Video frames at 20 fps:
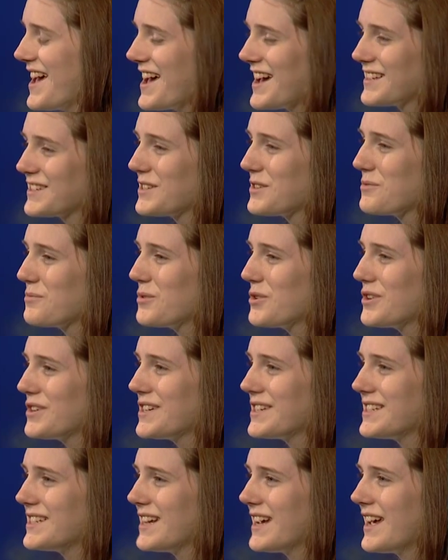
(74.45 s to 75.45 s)
as you
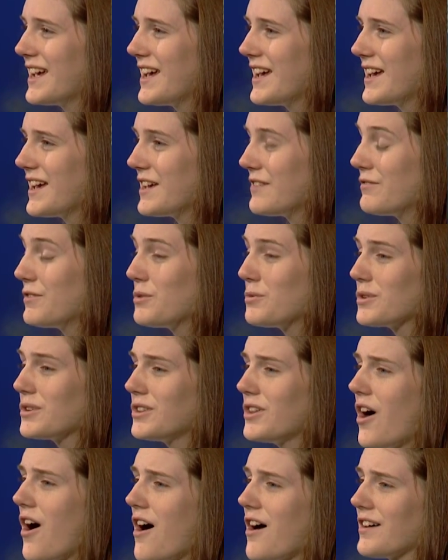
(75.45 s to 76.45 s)
would if you were
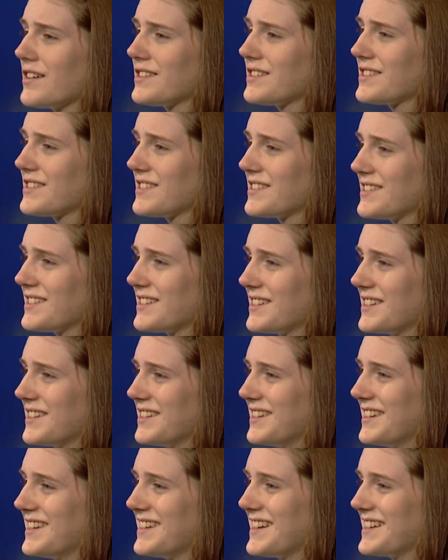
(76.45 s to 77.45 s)
lost,
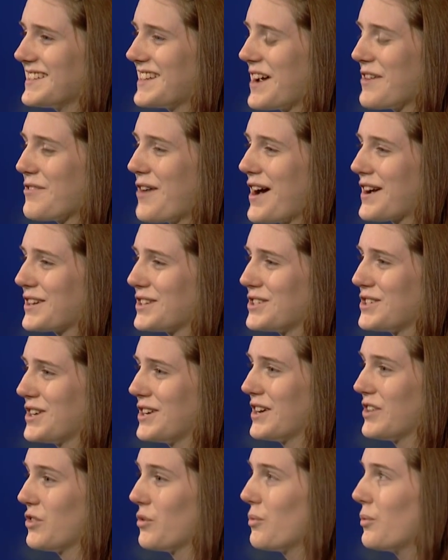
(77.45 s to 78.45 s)
needing
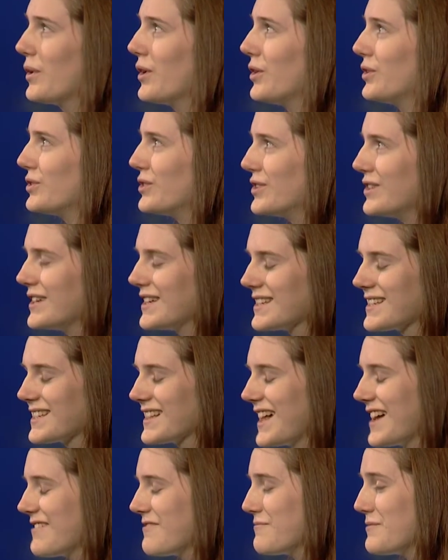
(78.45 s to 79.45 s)
direction in the wilderness
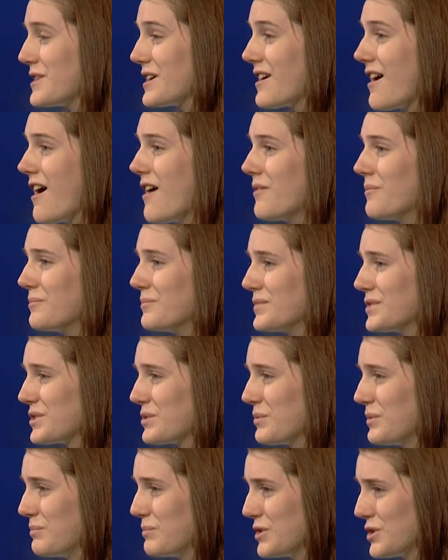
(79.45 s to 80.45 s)
life becomes
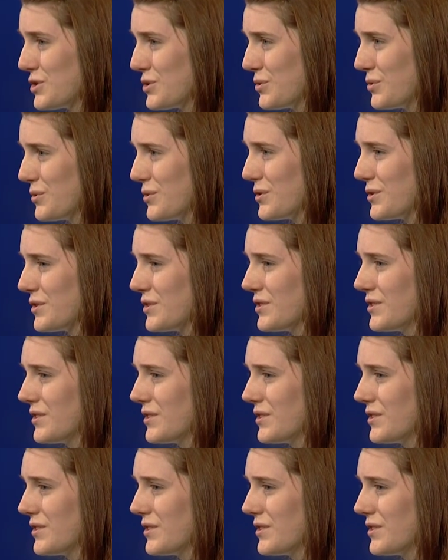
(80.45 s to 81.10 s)
when mature.